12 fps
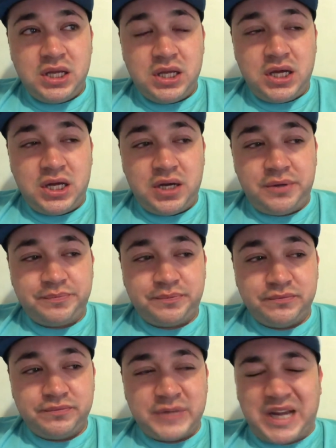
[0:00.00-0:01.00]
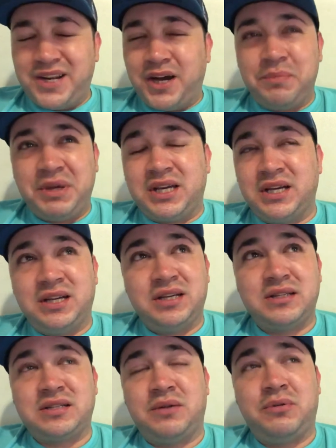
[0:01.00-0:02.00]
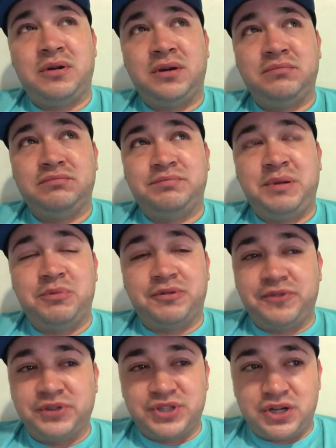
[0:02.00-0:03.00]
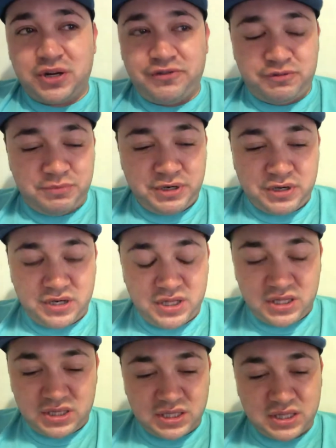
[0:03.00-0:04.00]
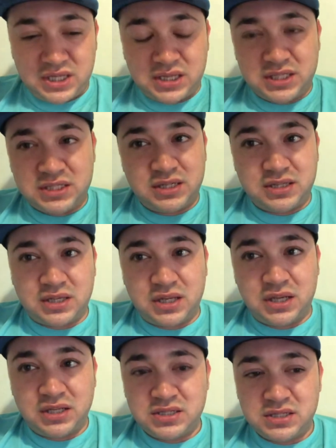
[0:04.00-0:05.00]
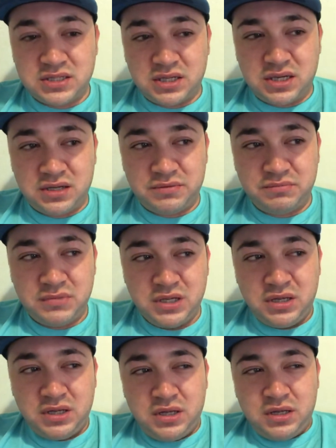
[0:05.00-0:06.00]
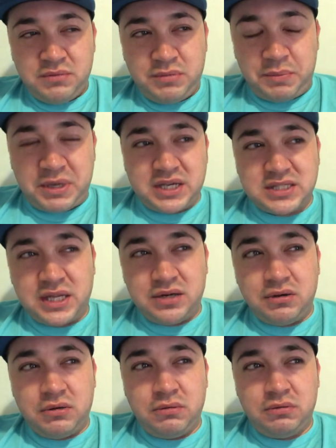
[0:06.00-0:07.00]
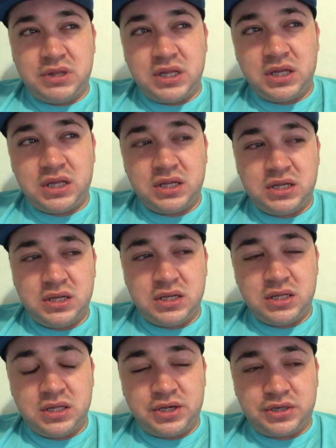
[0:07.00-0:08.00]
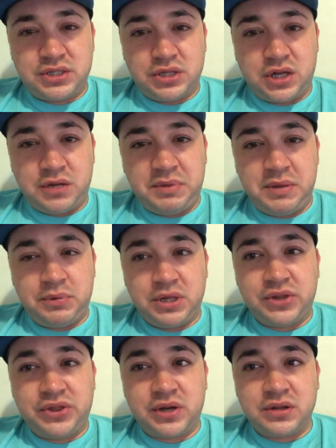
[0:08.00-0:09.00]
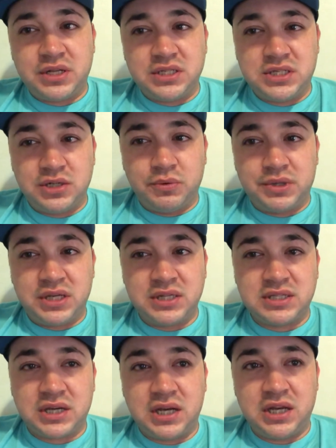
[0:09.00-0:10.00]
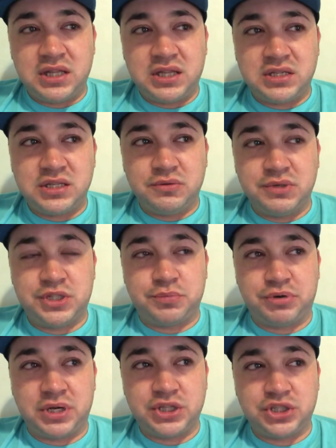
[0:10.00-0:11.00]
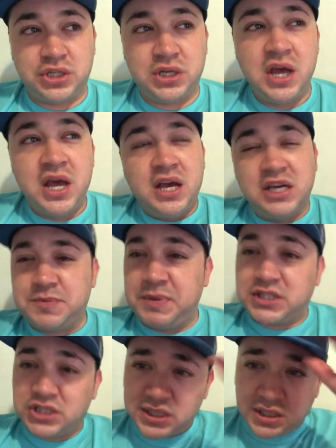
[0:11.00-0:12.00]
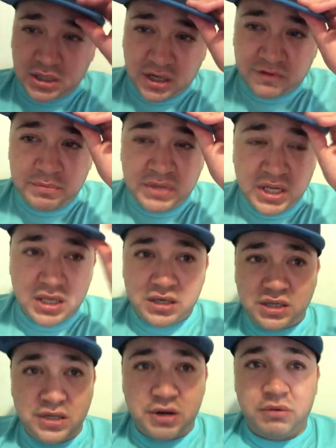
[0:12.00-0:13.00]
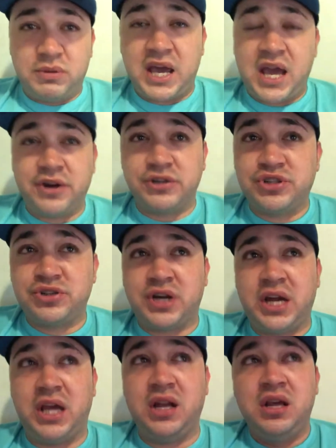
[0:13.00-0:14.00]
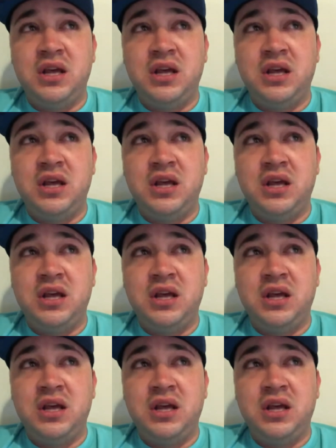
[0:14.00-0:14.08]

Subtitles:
Not because I want people to feel sorry for me or anything like that. That's not the case. But because I know that there's a lot of people out there that deal with anxiety. They deal with depression. Especially a lot of men, you know, gay or straight.